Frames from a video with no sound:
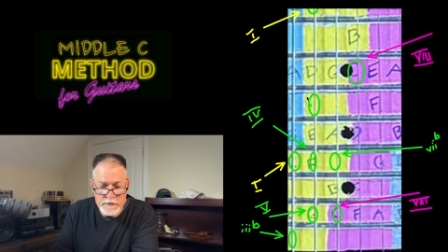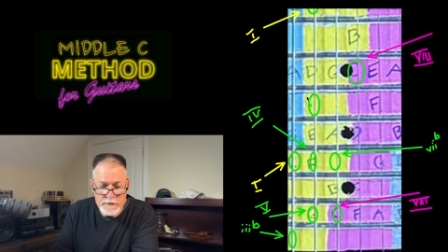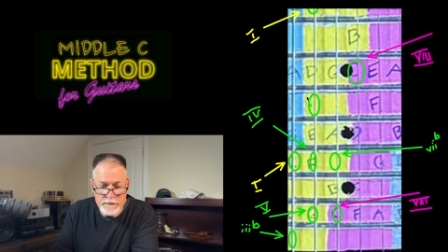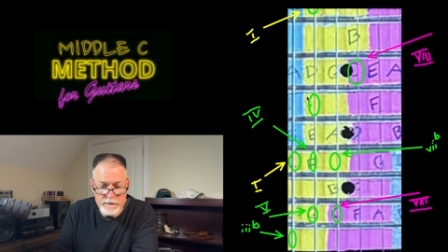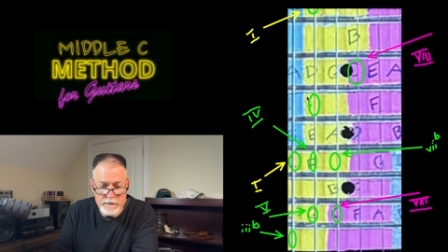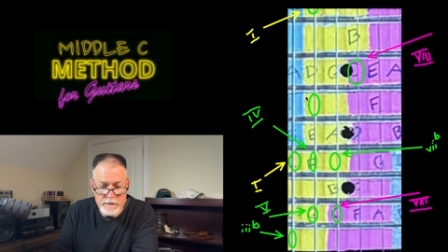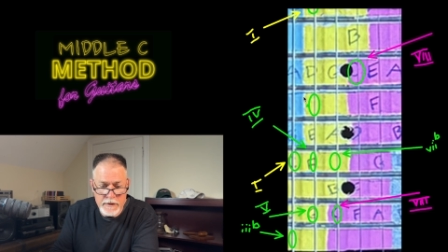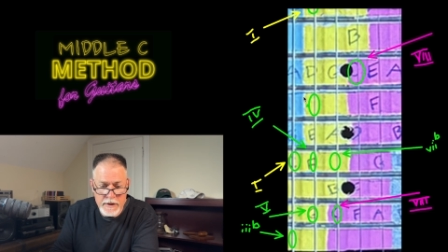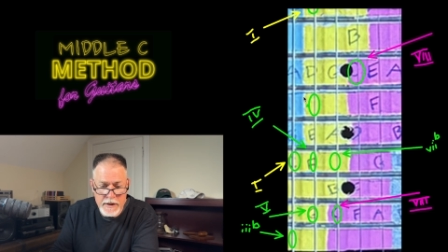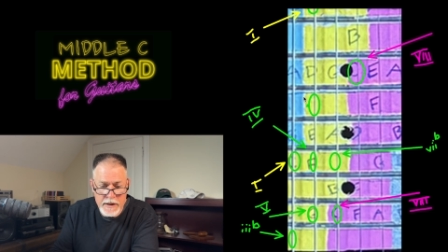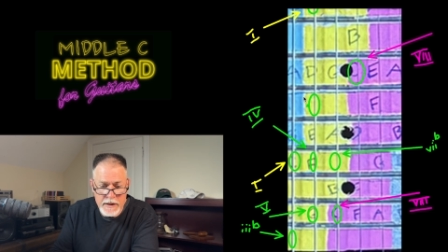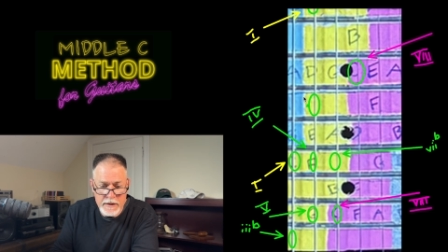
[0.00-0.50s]

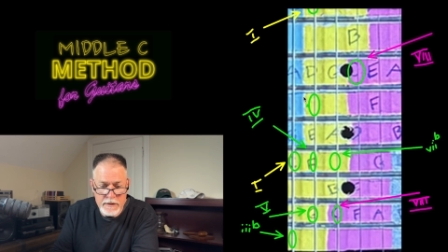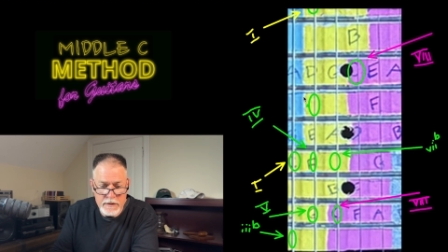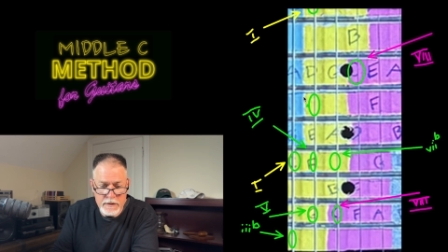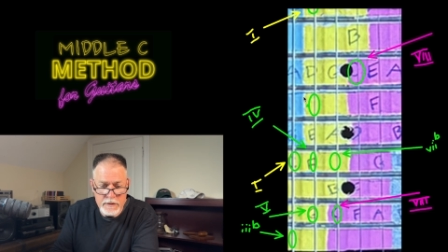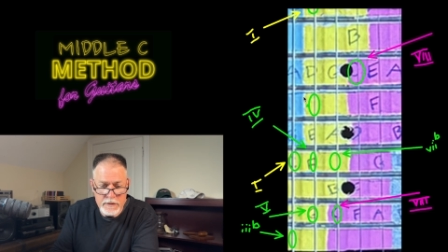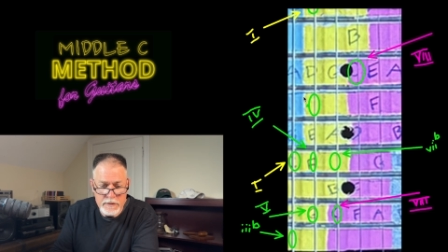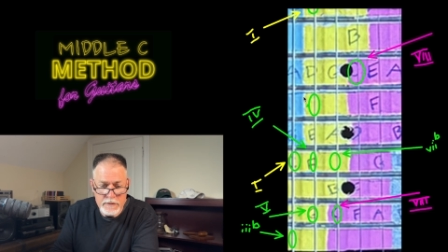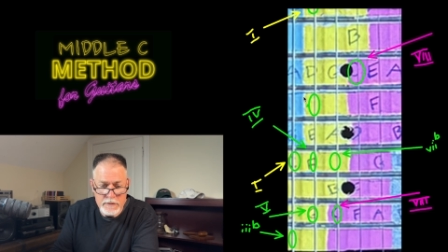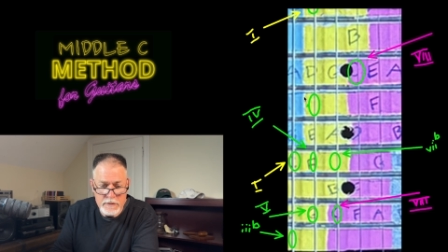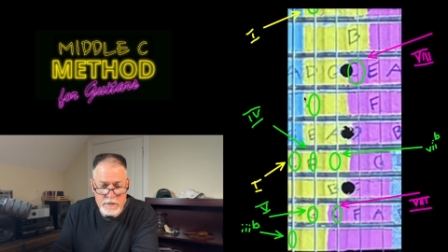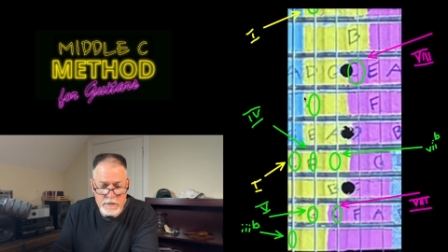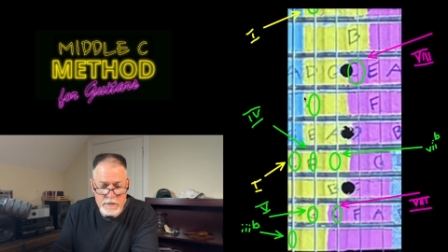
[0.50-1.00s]
flattened
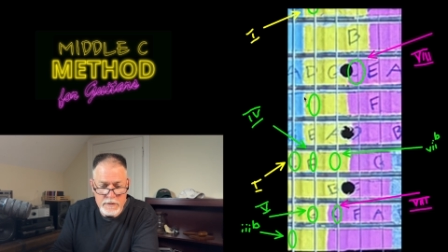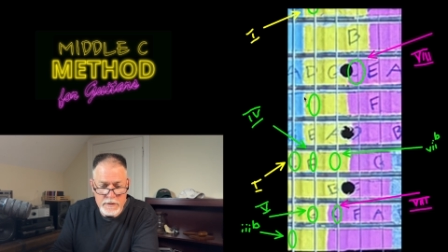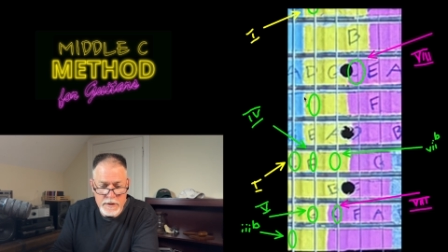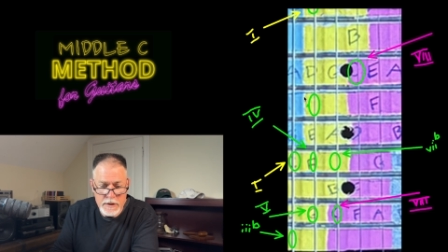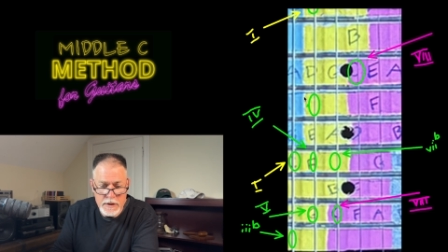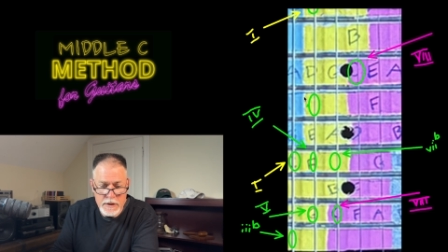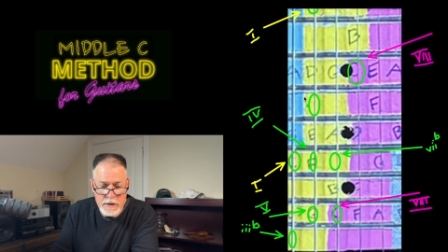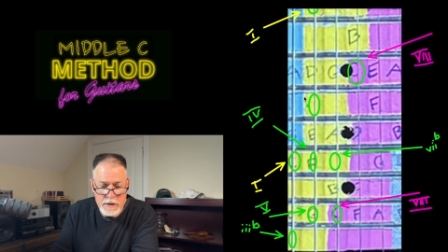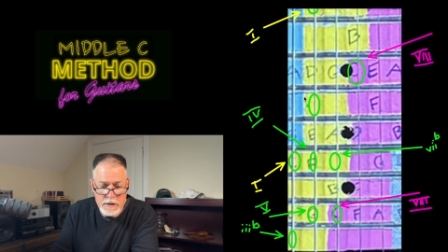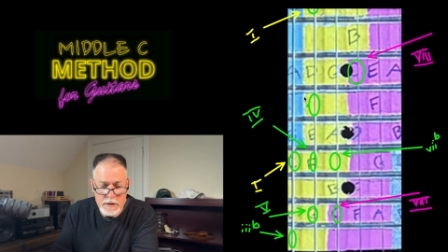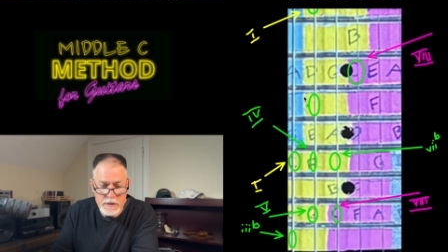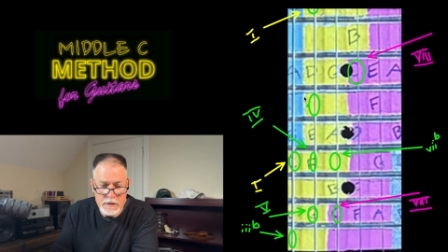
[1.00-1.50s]
third
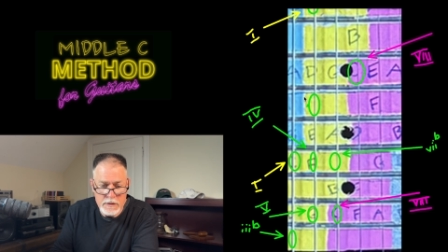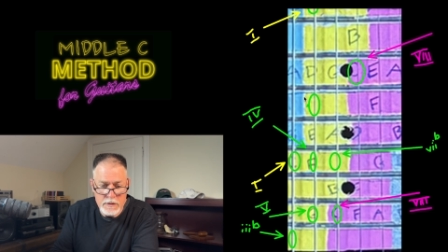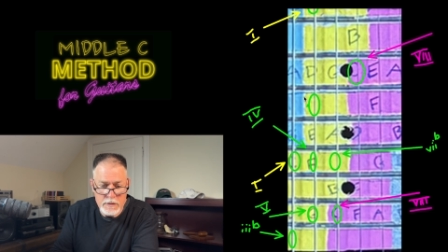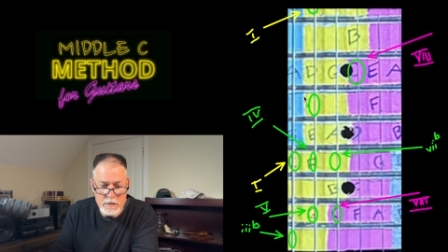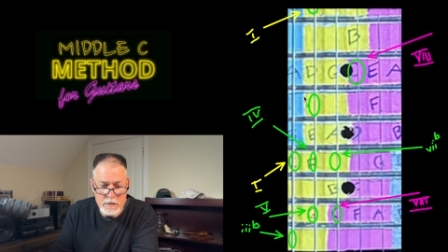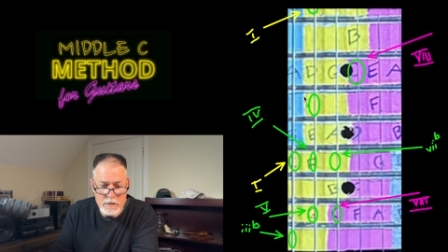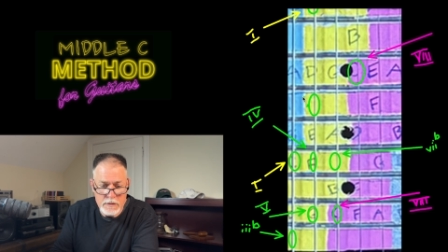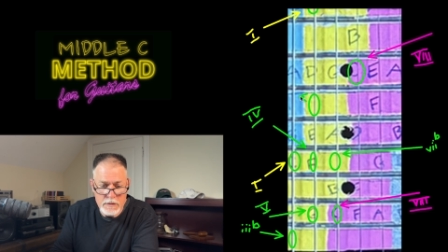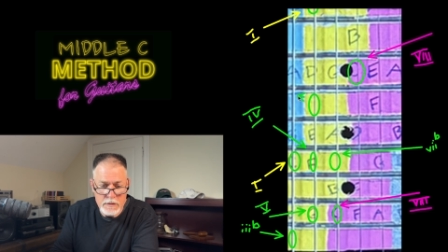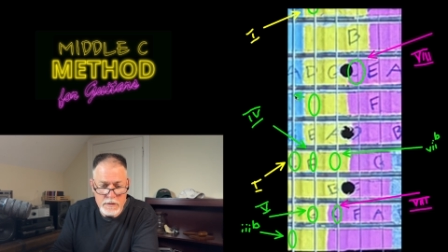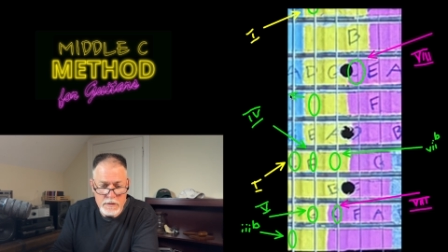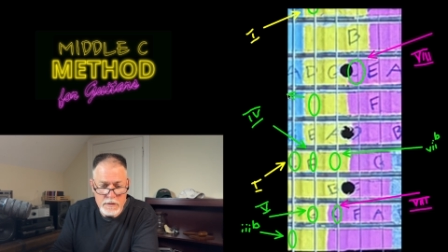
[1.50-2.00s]

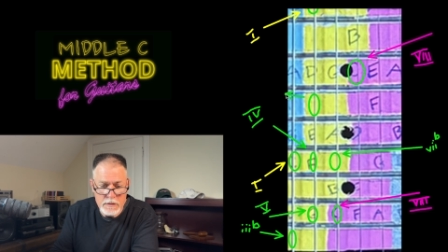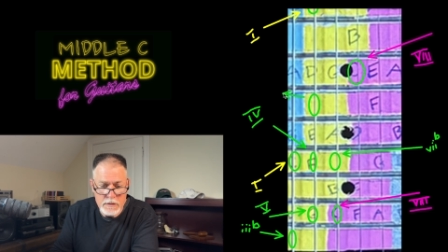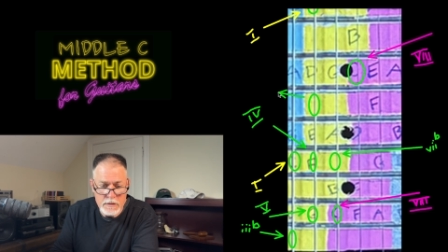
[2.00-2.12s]
here.